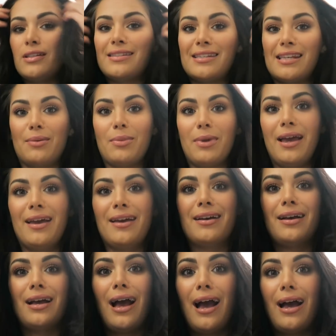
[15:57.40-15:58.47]
You can see my
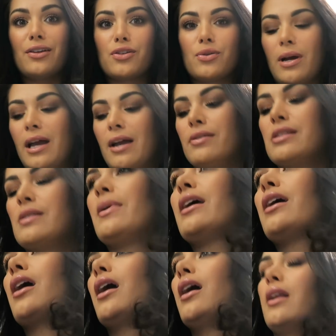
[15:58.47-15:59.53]
actual hair is a
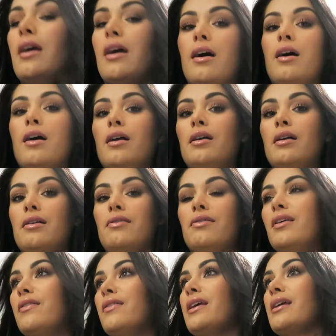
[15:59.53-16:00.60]
bit curlier
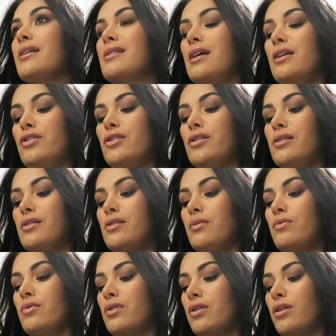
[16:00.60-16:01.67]
than the extensions, so
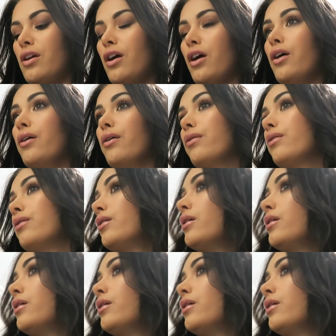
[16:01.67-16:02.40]
I'm just gonna go